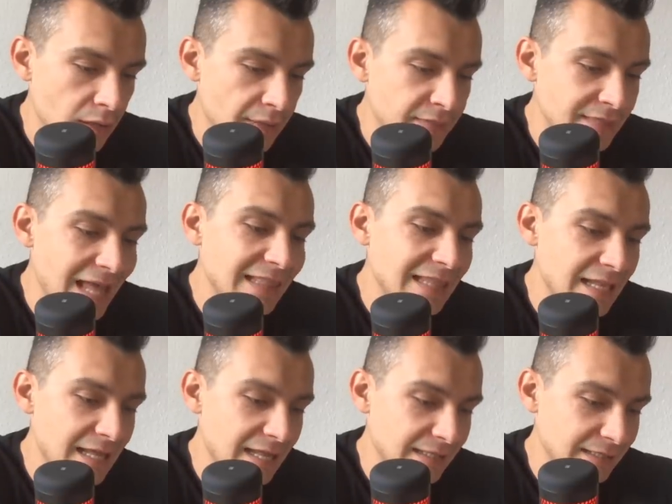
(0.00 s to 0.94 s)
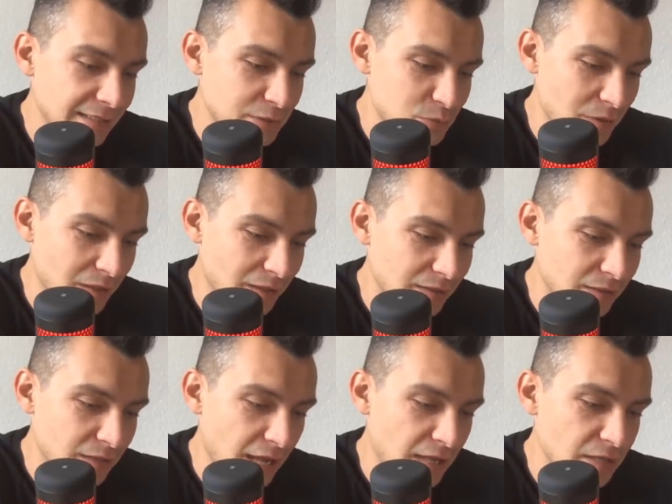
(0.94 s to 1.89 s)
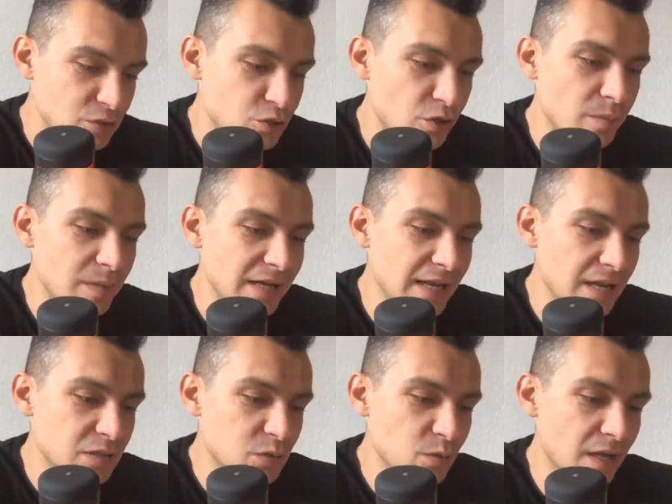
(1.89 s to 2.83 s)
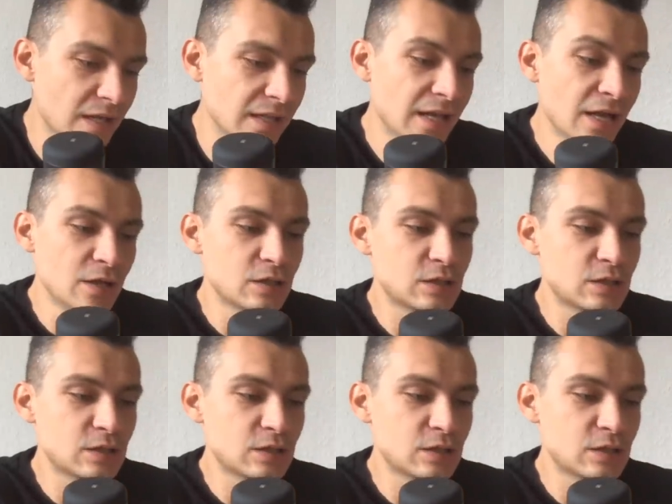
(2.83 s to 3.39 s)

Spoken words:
Netherlands as well, and Germany as well.